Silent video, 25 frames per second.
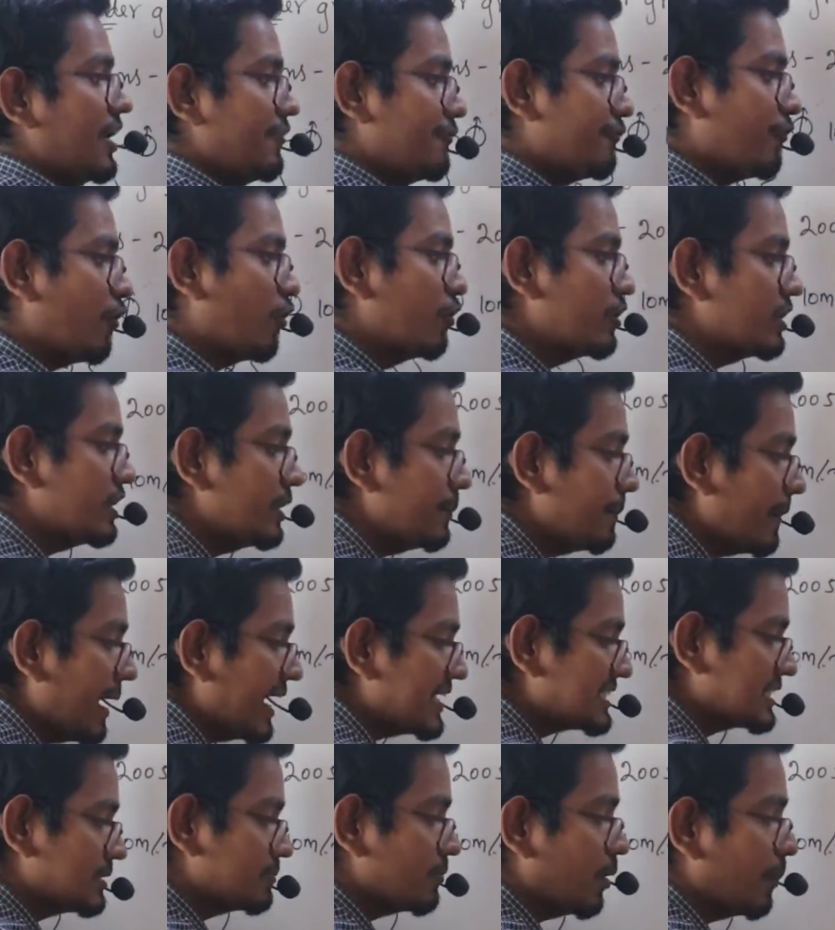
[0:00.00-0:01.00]
I found the
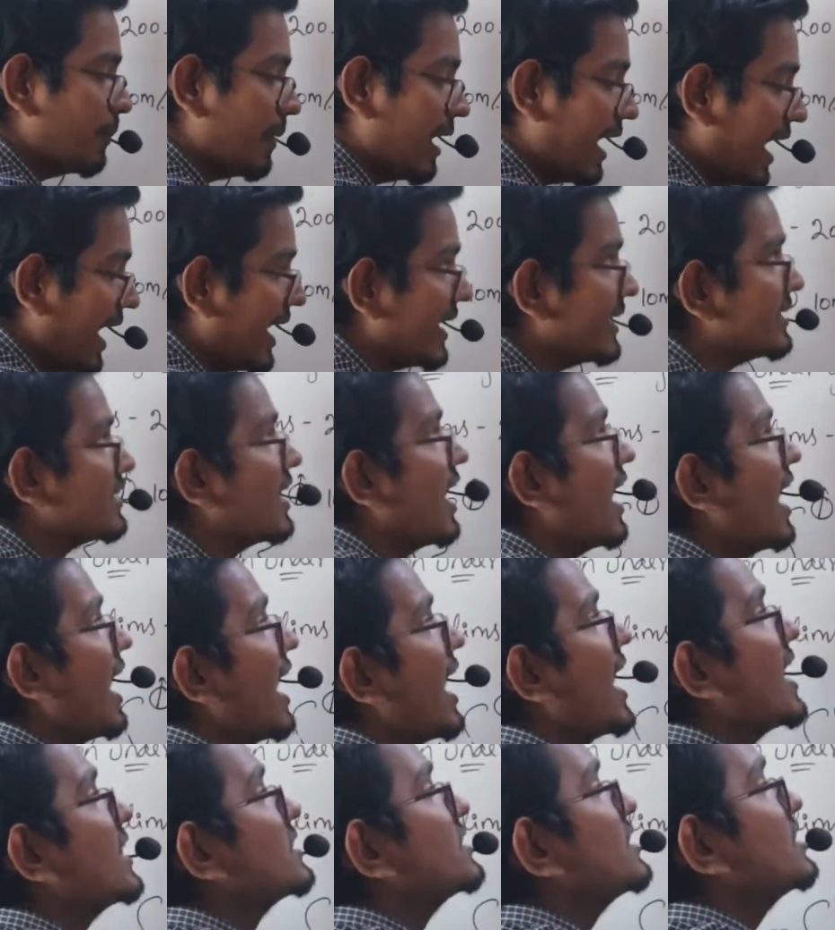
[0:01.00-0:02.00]
maximum height,
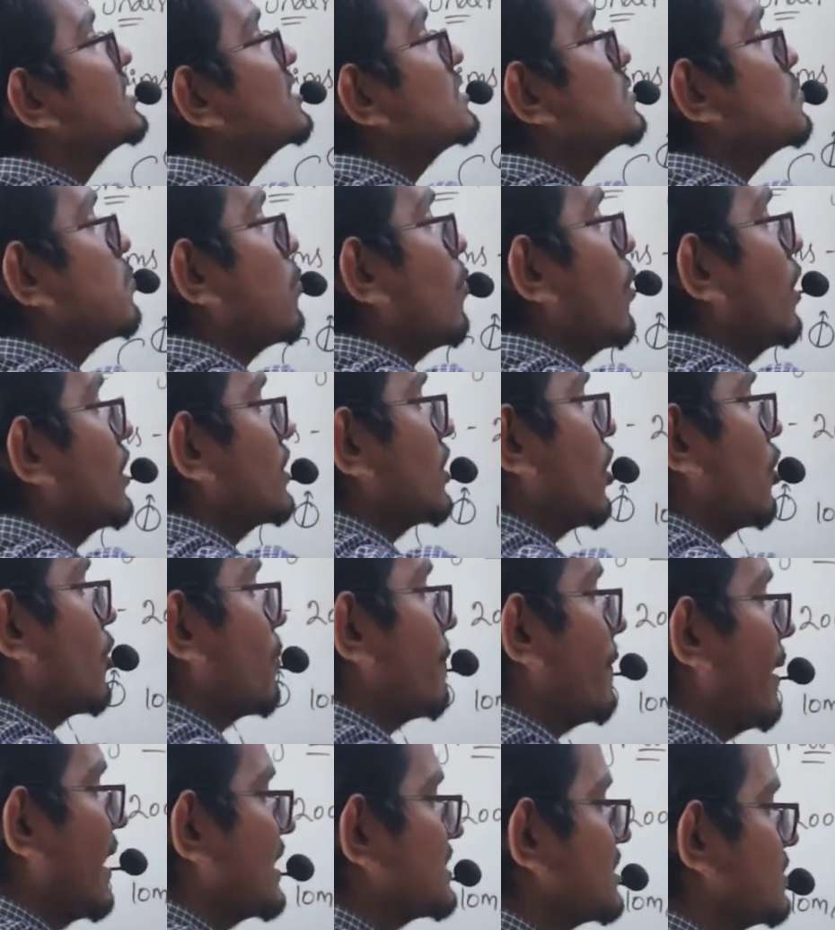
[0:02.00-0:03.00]
and this is what
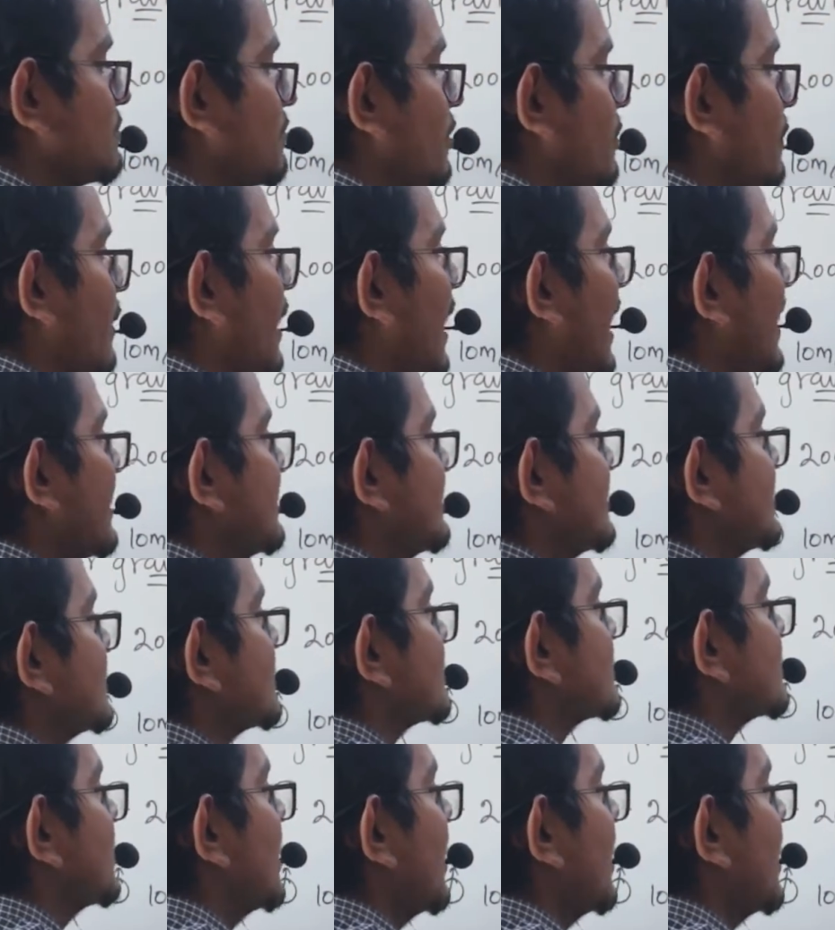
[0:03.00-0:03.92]
our maximum height is.